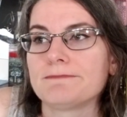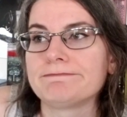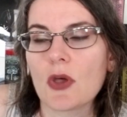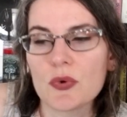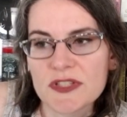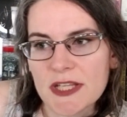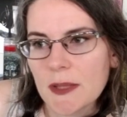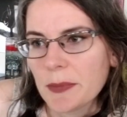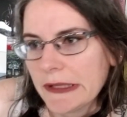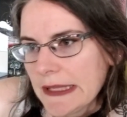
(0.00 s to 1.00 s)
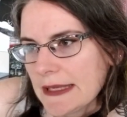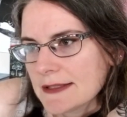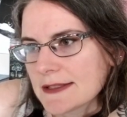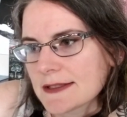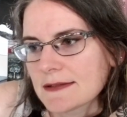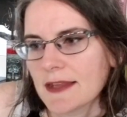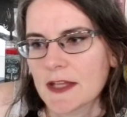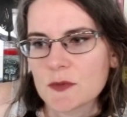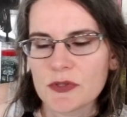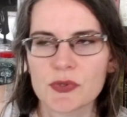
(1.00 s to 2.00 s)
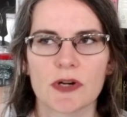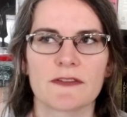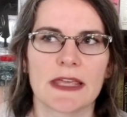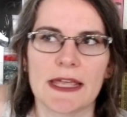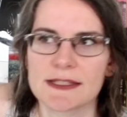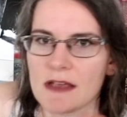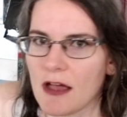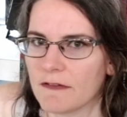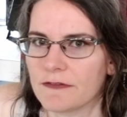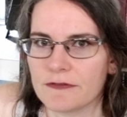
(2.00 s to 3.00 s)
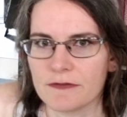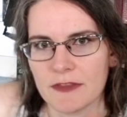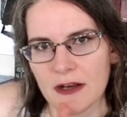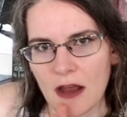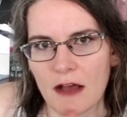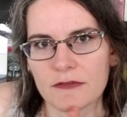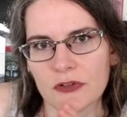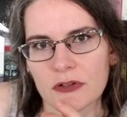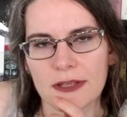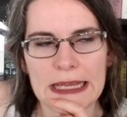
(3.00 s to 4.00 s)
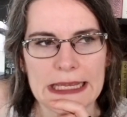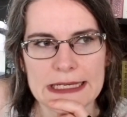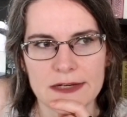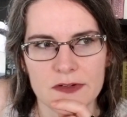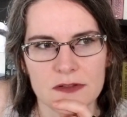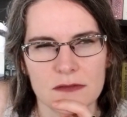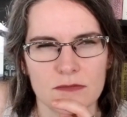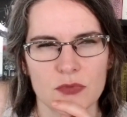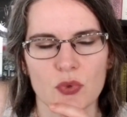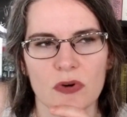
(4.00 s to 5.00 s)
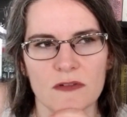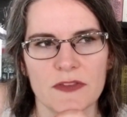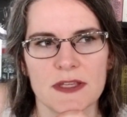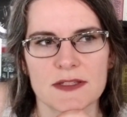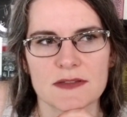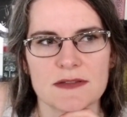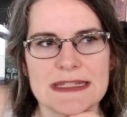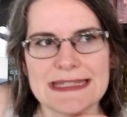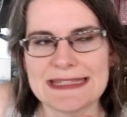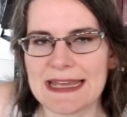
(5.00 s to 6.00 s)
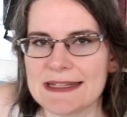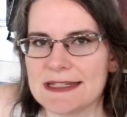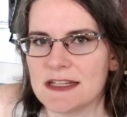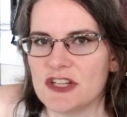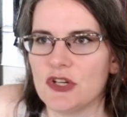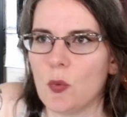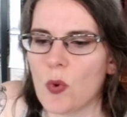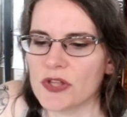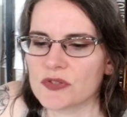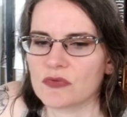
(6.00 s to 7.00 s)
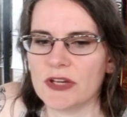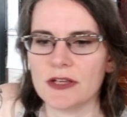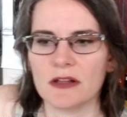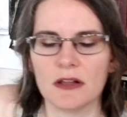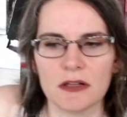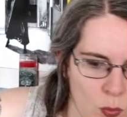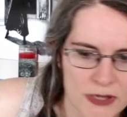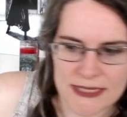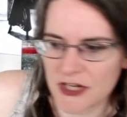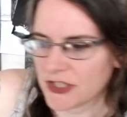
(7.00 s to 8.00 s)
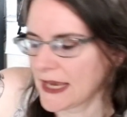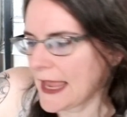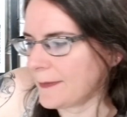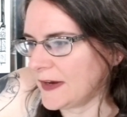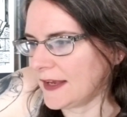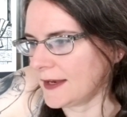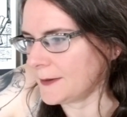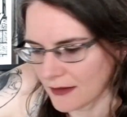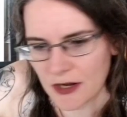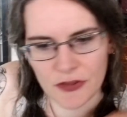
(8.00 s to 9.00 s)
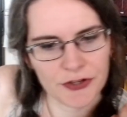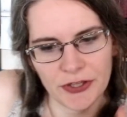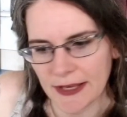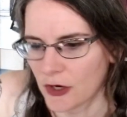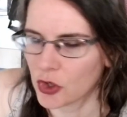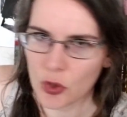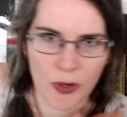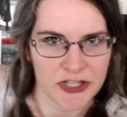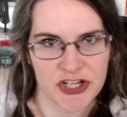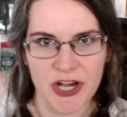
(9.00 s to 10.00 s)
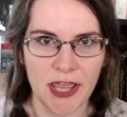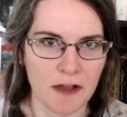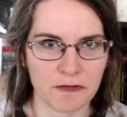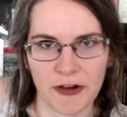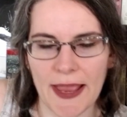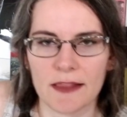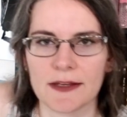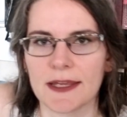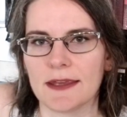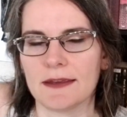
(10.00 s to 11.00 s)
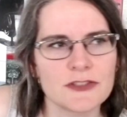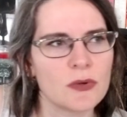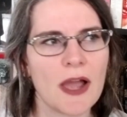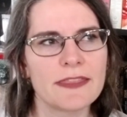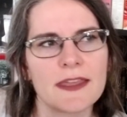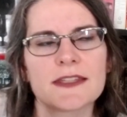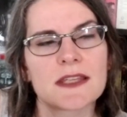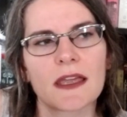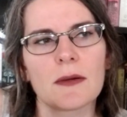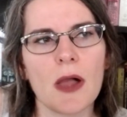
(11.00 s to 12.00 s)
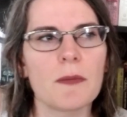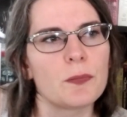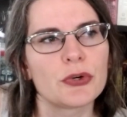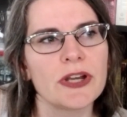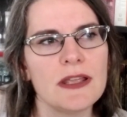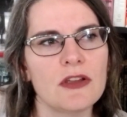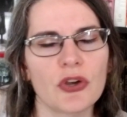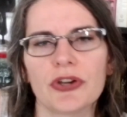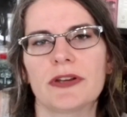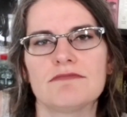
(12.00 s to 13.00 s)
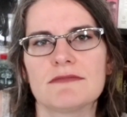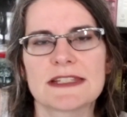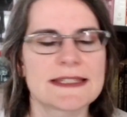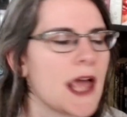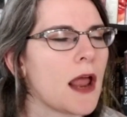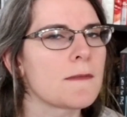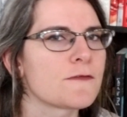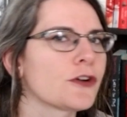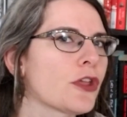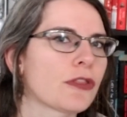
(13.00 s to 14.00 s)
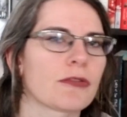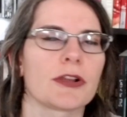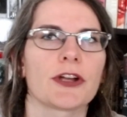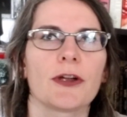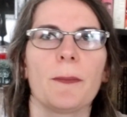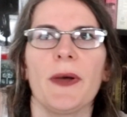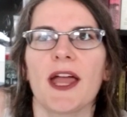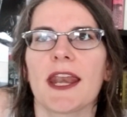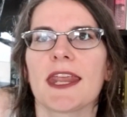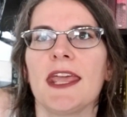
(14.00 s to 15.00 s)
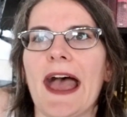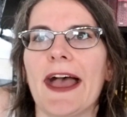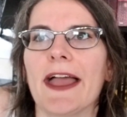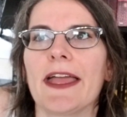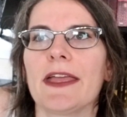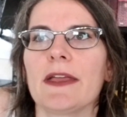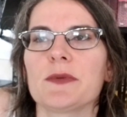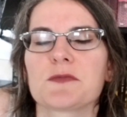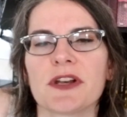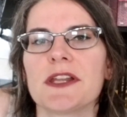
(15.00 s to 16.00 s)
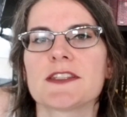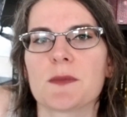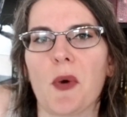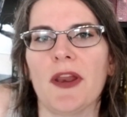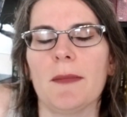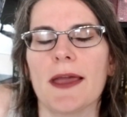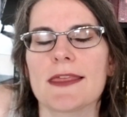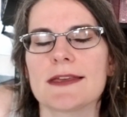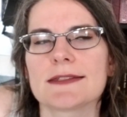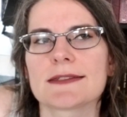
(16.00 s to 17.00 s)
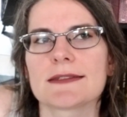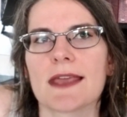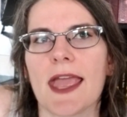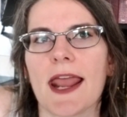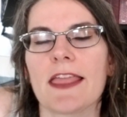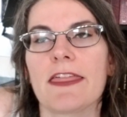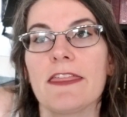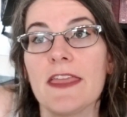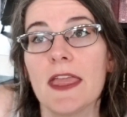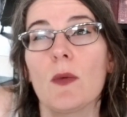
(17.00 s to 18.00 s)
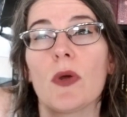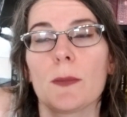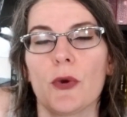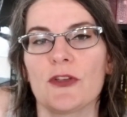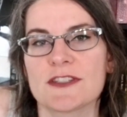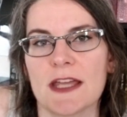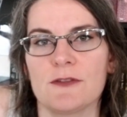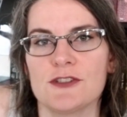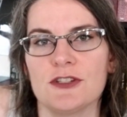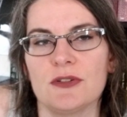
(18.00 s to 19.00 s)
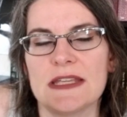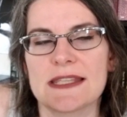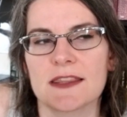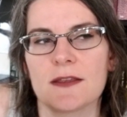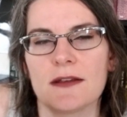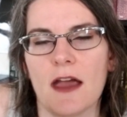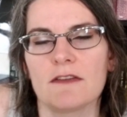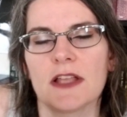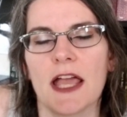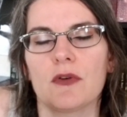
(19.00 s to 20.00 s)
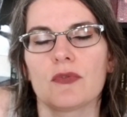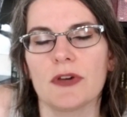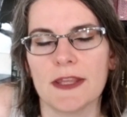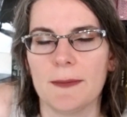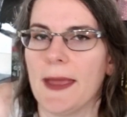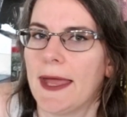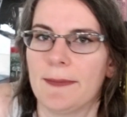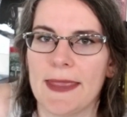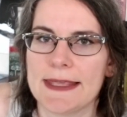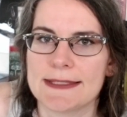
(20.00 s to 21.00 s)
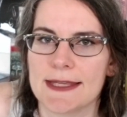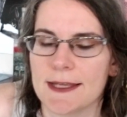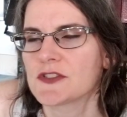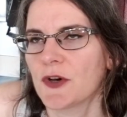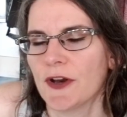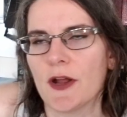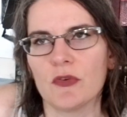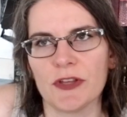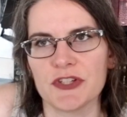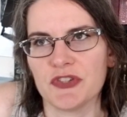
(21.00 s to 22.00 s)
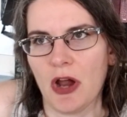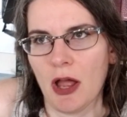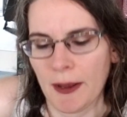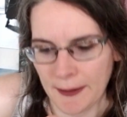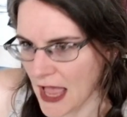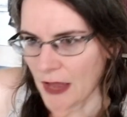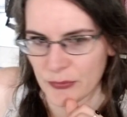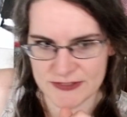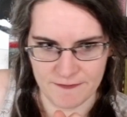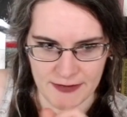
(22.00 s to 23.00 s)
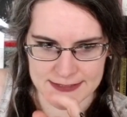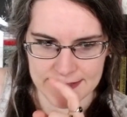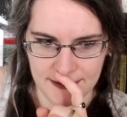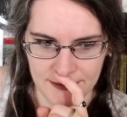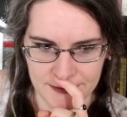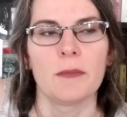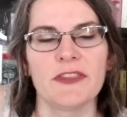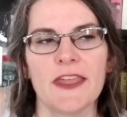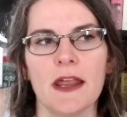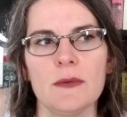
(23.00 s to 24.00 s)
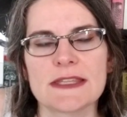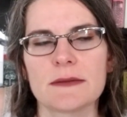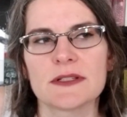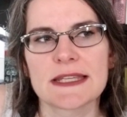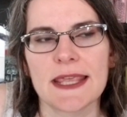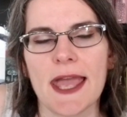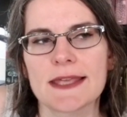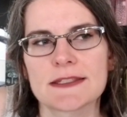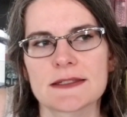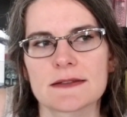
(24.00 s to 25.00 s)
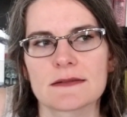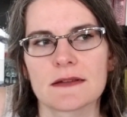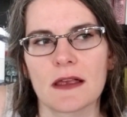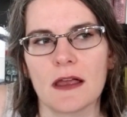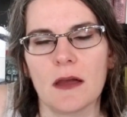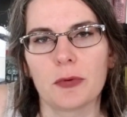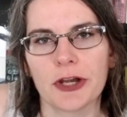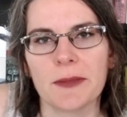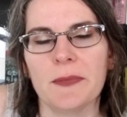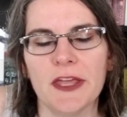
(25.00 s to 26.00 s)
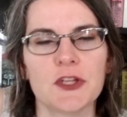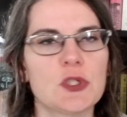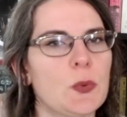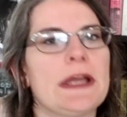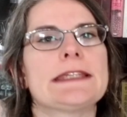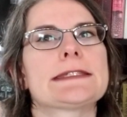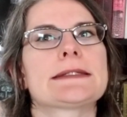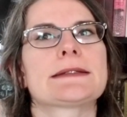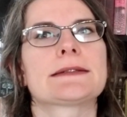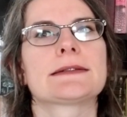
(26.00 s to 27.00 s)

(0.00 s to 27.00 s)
goes to the police, that's what sort of kicks off the novel and sort of this descent into what's real, what's actually happening, another like questioning of reality. So I think it's like a pretty good setup for a thriller, but I was pretty disappointed by this. And I think what it boils down to is that the novel had really bad pacing. It started out really strong, I was invested, but then I was able to guess a pretty big twist